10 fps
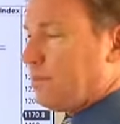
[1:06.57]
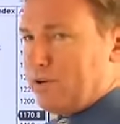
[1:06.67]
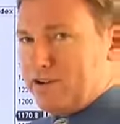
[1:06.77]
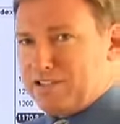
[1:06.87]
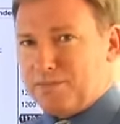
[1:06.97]
in the
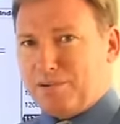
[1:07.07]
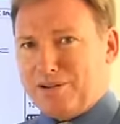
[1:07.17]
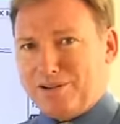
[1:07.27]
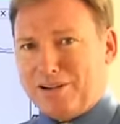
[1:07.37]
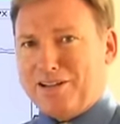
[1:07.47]
price is
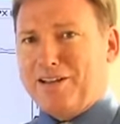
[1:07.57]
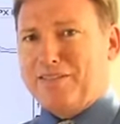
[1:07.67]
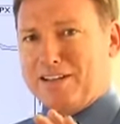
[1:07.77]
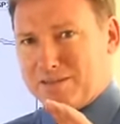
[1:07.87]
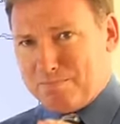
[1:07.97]
below the cloud,
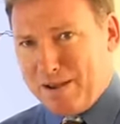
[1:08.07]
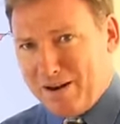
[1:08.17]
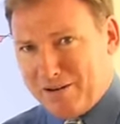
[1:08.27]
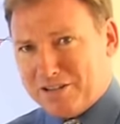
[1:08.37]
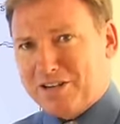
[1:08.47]
that's
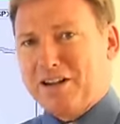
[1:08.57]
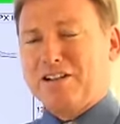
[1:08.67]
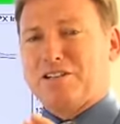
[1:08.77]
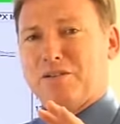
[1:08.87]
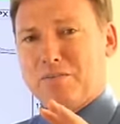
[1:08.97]
bearish.
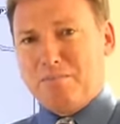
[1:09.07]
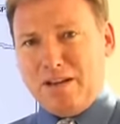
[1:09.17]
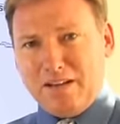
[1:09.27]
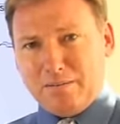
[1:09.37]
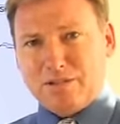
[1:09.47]
So in the
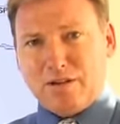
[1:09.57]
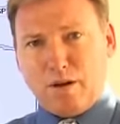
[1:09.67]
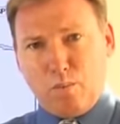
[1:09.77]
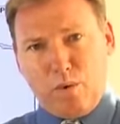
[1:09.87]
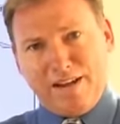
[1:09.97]
medium
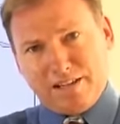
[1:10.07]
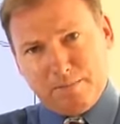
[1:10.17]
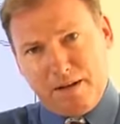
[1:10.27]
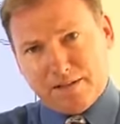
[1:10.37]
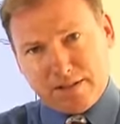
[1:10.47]
term, weeks
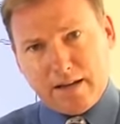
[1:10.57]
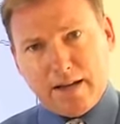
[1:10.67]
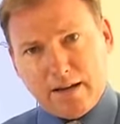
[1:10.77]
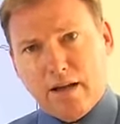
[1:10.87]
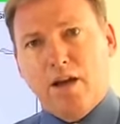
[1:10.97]
and months
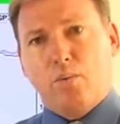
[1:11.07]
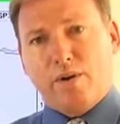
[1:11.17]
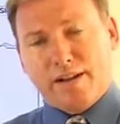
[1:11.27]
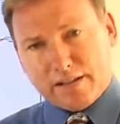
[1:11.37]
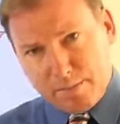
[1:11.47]
ahead,
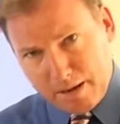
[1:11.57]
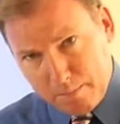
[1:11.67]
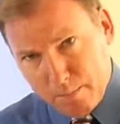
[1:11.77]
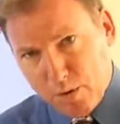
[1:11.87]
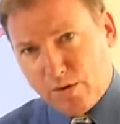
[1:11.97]
we'd expect
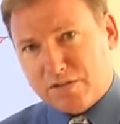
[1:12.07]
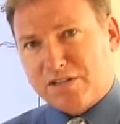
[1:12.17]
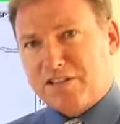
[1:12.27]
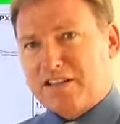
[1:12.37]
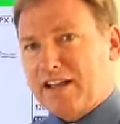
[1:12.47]
moves to
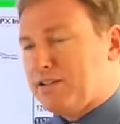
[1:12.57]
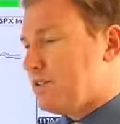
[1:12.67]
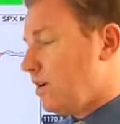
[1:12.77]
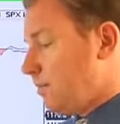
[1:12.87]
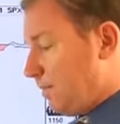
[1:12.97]
the
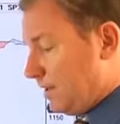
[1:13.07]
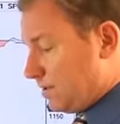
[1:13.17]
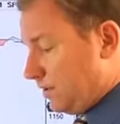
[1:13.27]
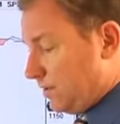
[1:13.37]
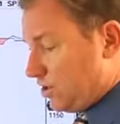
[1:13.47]
downside
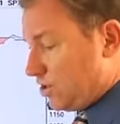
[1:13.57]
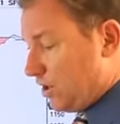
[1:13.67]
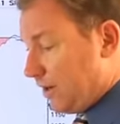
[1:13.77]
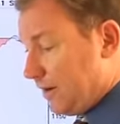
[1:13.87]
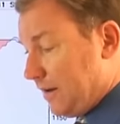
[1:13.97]
based on this
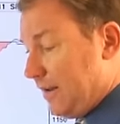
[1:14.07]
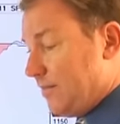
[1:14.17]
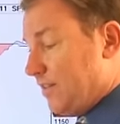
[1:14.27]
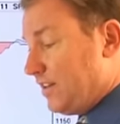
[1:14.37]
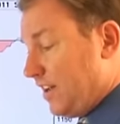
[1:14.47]
chart.
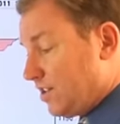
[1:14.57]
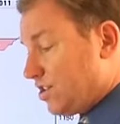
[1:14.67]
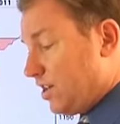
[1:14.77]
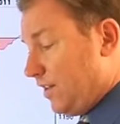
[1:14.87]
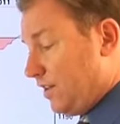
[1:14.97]
The next
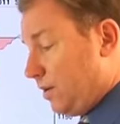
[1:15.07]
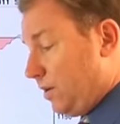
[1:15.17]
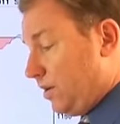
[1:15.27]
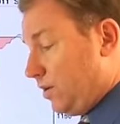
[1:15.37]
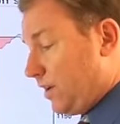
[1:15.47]
chart that I
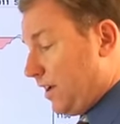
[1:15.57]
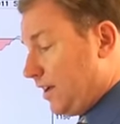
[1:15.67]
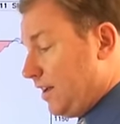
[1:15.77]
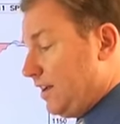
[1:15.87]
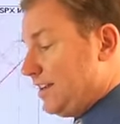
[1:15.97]
want to look
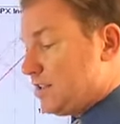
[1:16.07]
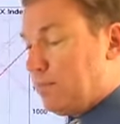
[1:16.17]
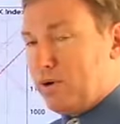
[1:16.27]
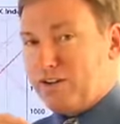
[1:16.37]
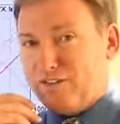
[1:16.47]
at is the
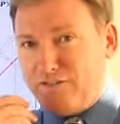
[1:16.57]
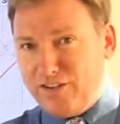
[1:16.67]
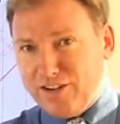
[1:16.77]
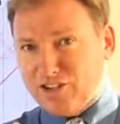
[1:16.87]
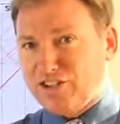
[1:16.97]
point and
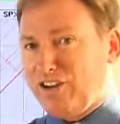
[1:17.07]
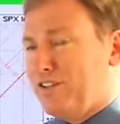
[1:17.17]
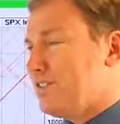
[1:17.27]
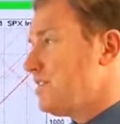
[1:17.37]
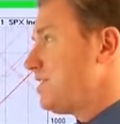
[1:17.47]
figure
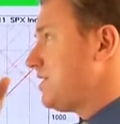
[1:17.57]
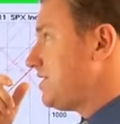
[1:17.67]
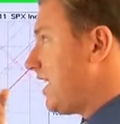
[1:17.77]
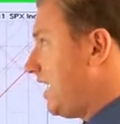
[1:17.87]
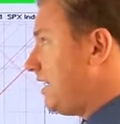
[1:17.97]
chart. This is the
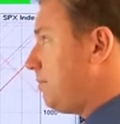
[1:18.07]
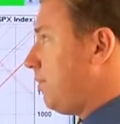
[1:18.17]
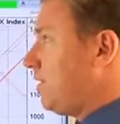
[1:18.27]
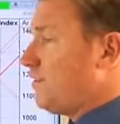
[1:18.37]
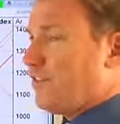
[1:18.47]
daily
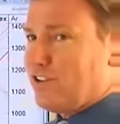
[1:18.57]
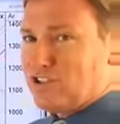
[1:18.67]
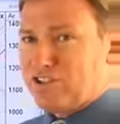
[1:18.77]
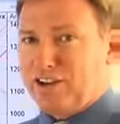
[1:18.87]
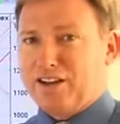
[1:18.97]
point and figure
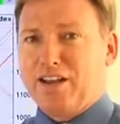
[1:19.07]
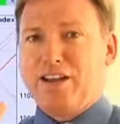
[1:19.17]
chart,